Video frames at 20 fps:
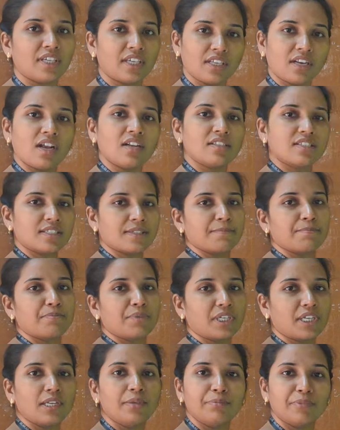there are some
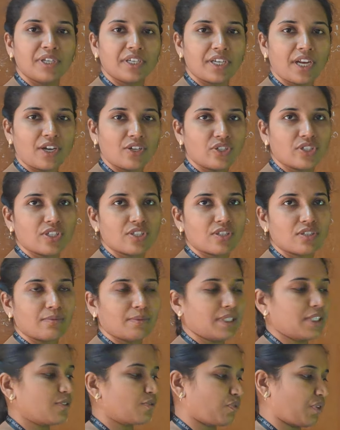preliminary
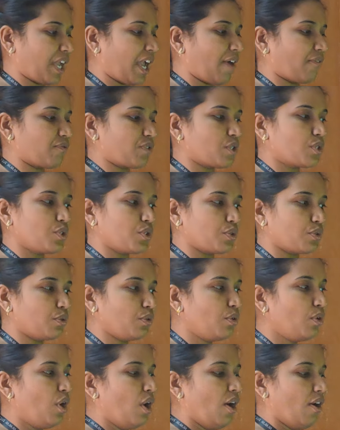adjustments we have to
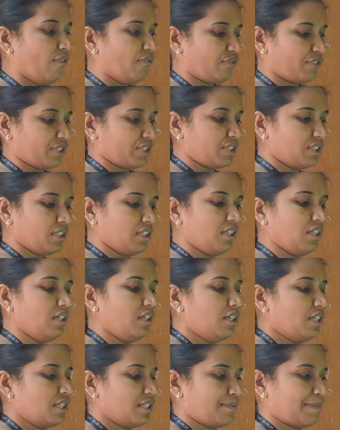do for the
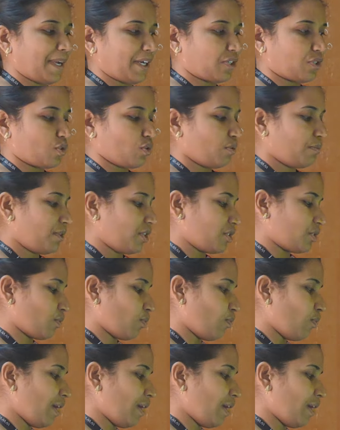spectrometer.